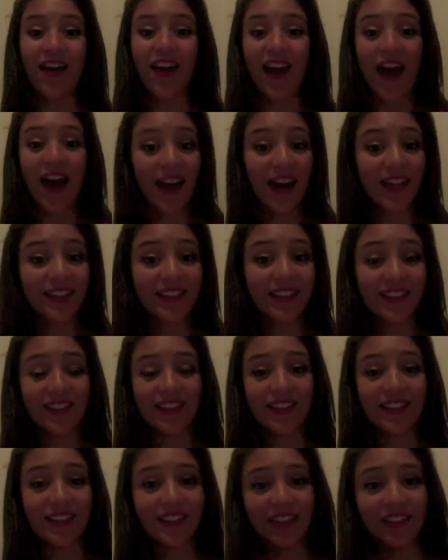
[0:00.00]

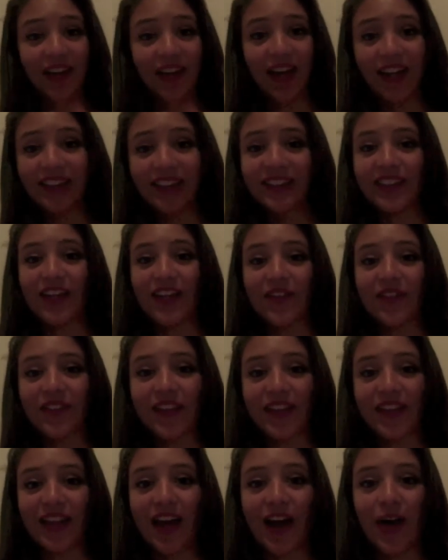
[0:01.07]
Addison, it's okay, stop
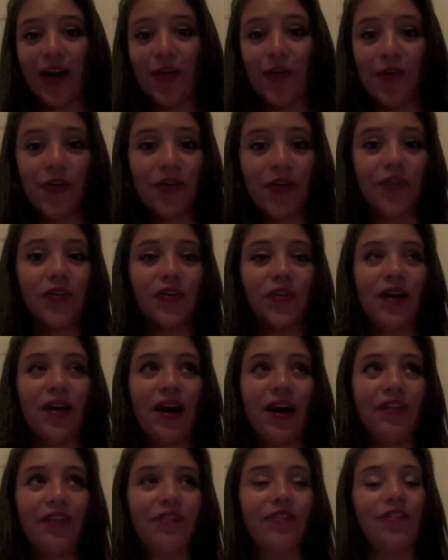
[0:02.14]
freaking out. You
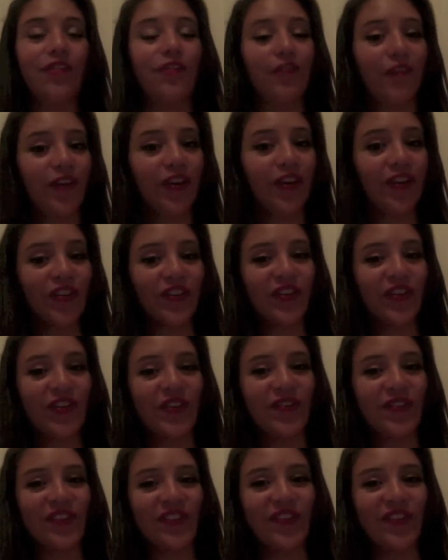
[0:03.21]
have 4 other
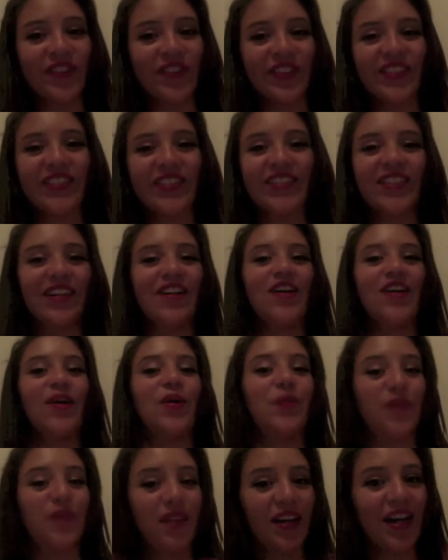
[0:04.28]
group members.
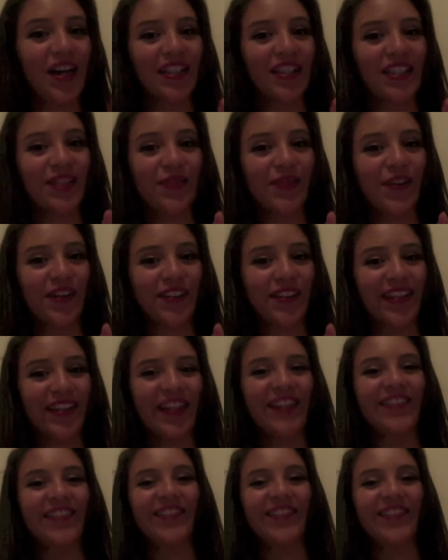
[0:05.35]
We got this project.